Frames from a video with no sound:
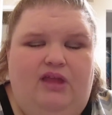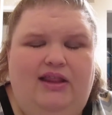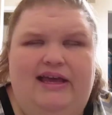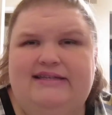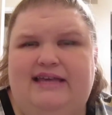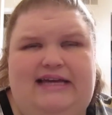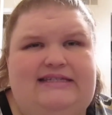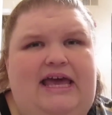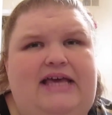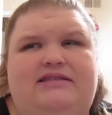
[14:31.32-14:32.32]
like I say, it
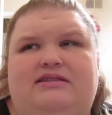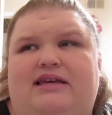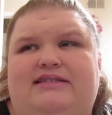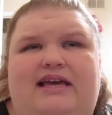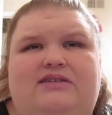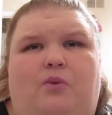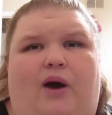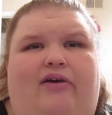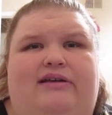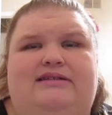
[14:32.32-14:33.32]
takes a
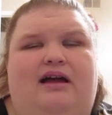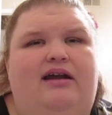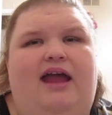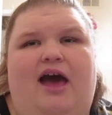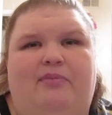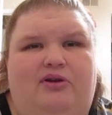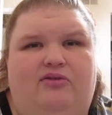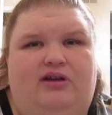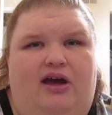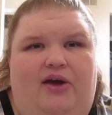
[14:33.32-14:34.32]
while. It's not going to happen
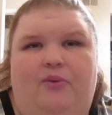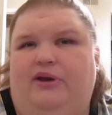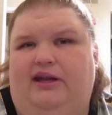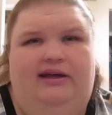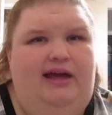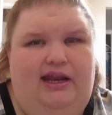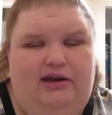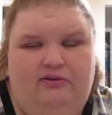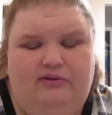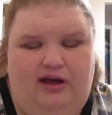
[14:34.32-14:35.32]
overnight. We didn't gain
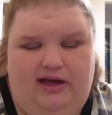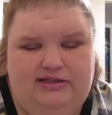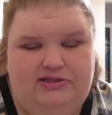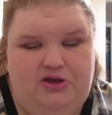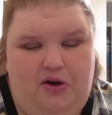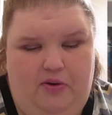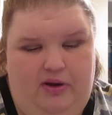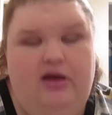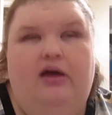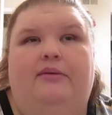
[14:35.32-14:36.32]
it overnight. So
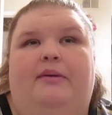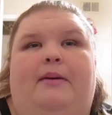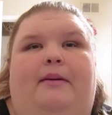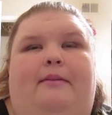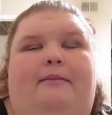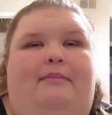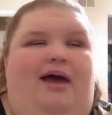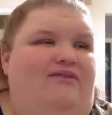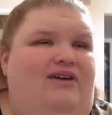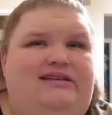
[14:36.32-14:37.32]

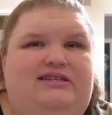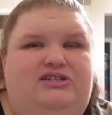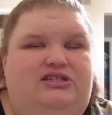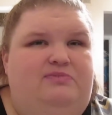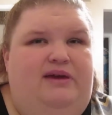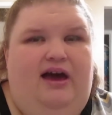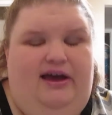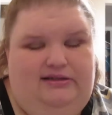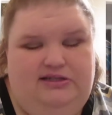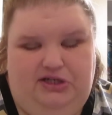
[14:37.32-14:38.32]
my advice is just be
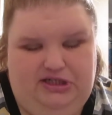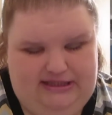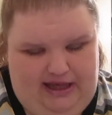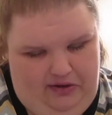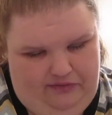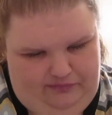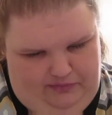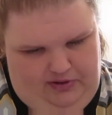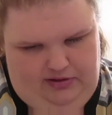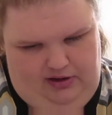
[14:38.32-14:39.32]
kind to yourself.
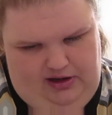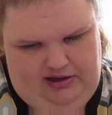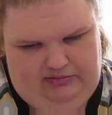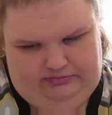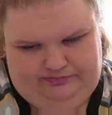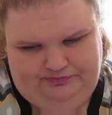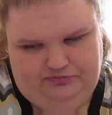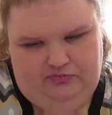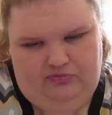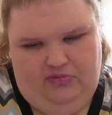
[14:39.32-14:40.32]
You
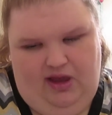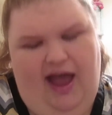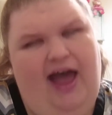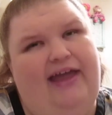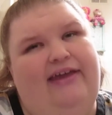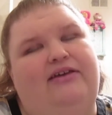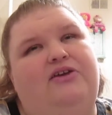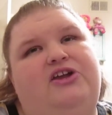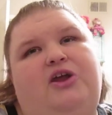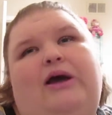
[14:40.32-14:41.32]

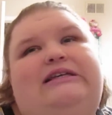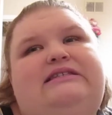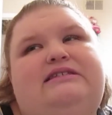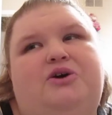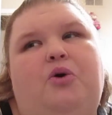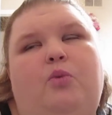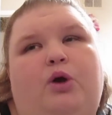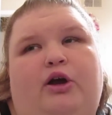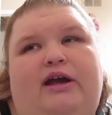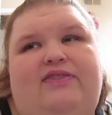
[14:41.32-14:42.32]
know, I still
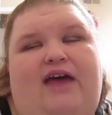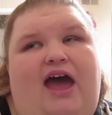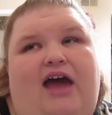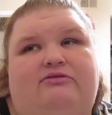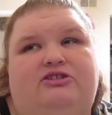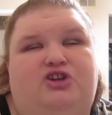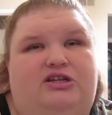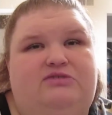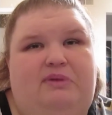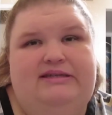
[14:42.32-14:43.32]
worry that I've
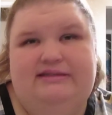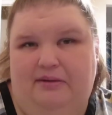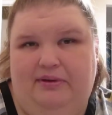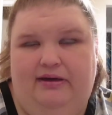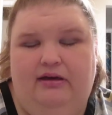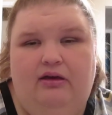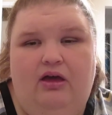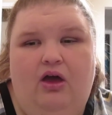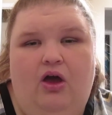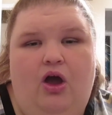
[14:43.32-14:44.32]
stretched my stomach.
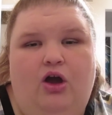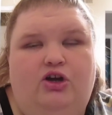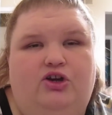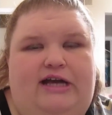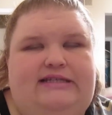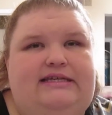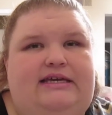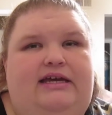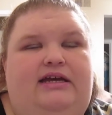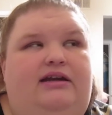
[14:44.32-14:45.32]

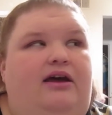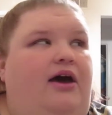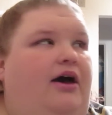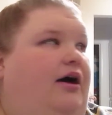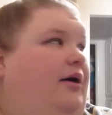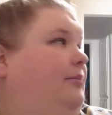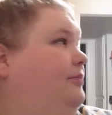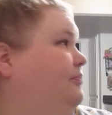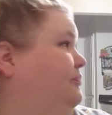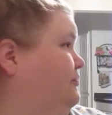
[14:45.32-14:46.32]
Granted,
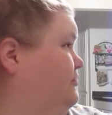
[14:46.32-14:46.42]
my